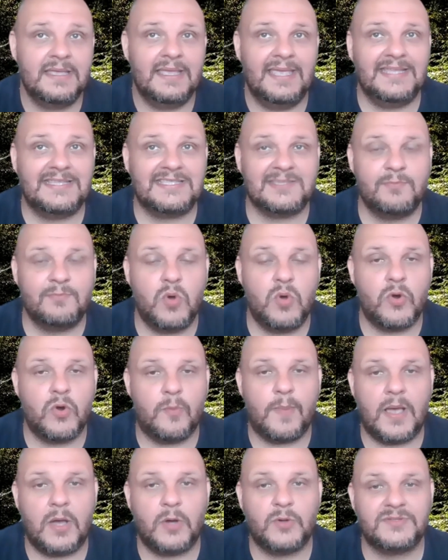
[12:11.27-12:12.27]
it's more
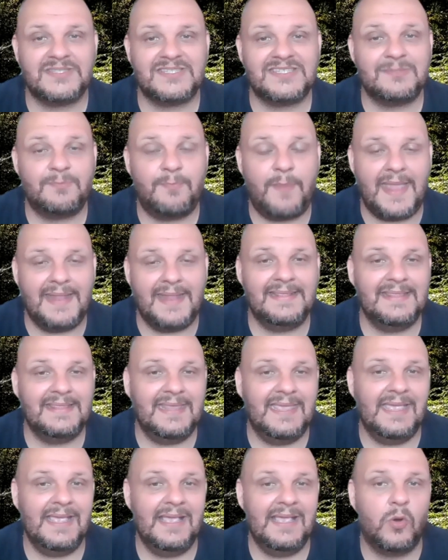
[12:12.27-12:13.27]
about
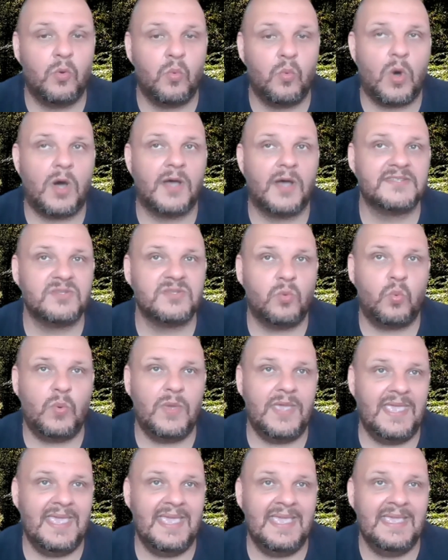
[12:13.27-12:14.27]
spending what
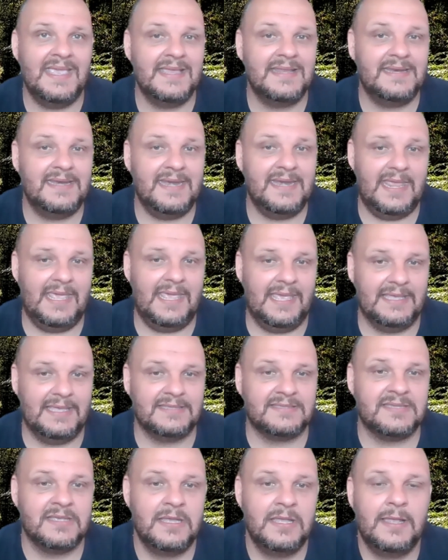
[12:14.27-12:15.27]
we
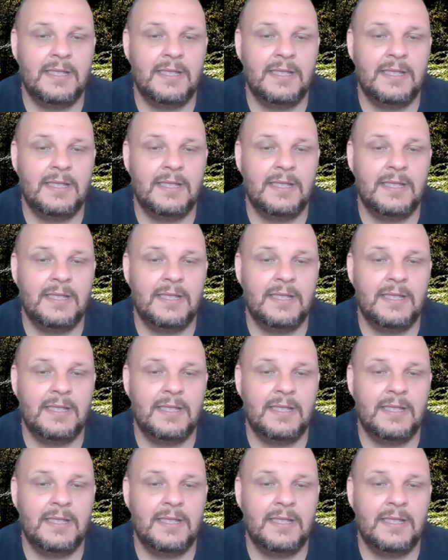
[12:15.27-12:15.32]
need.